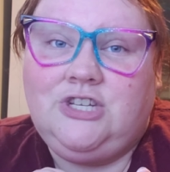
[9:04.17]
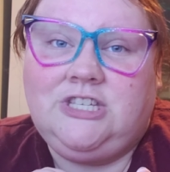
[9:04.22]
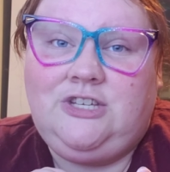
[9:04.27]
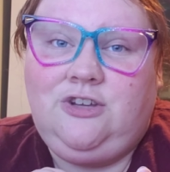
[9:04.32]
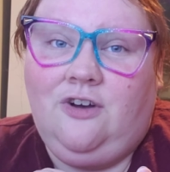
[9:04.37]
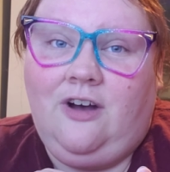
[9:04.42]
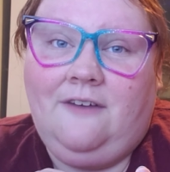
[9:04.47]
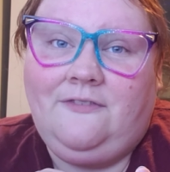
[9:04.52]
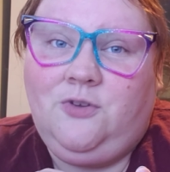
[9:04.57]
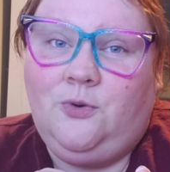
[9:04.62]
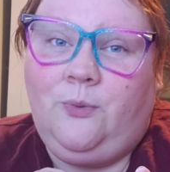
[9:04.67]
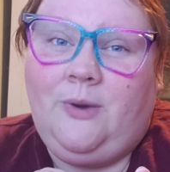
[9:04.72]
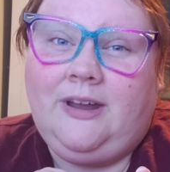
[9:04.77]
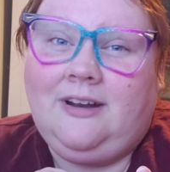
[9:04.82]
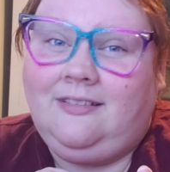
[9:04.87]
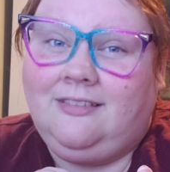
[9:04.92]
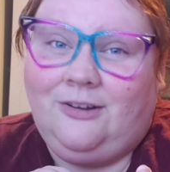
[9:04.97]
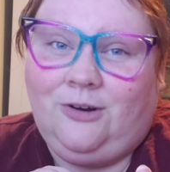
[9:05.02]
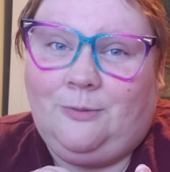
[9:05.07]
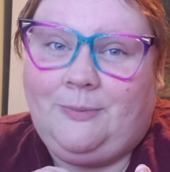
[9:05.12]
just, you'll have to
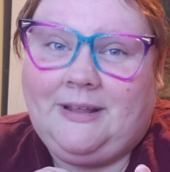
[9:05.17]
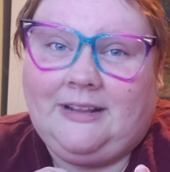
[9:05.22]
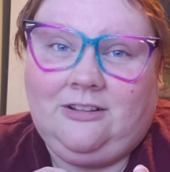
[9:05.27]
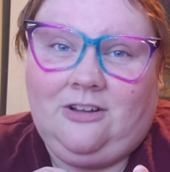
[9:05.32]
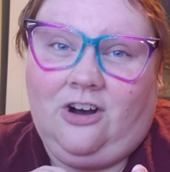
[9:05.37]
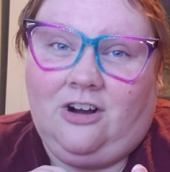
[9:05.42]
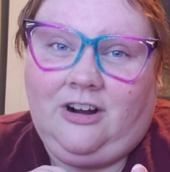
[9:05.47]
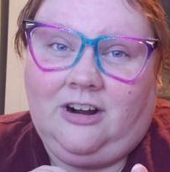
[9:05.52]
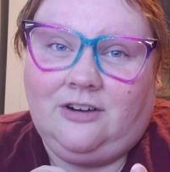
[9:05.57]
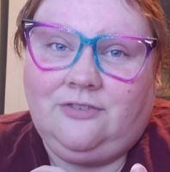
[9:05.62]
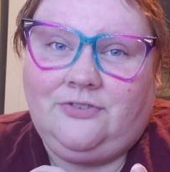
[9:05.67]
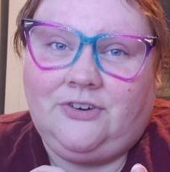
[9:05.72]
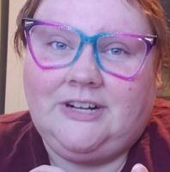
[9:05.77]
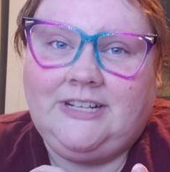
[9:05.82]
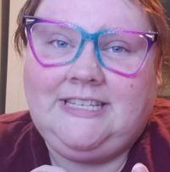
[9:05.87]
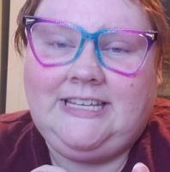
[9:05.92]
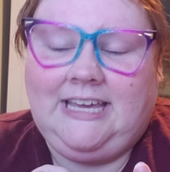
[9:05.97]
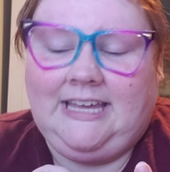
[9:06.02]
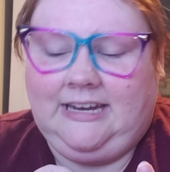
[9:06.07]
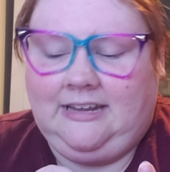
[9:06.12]
wait a little bit longer for
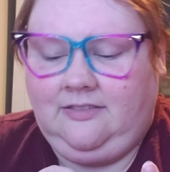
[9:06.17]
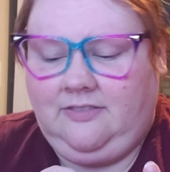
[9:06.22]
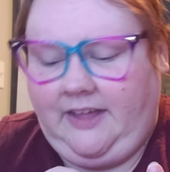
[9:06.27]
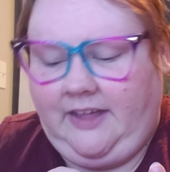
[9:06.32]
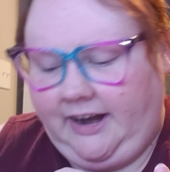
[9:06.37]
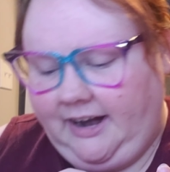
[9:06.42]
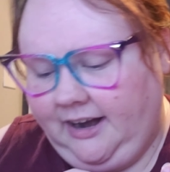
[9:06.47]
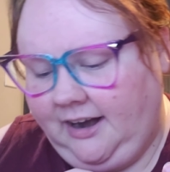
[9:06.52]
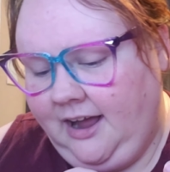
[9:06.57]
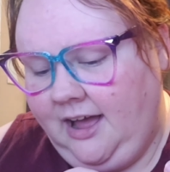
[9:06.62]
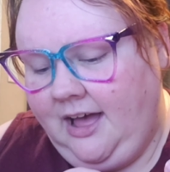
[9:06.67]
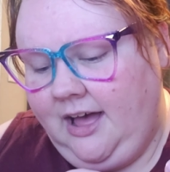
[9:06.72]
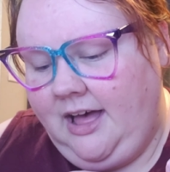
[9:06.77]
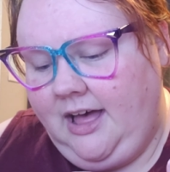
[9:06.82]
it to get in there.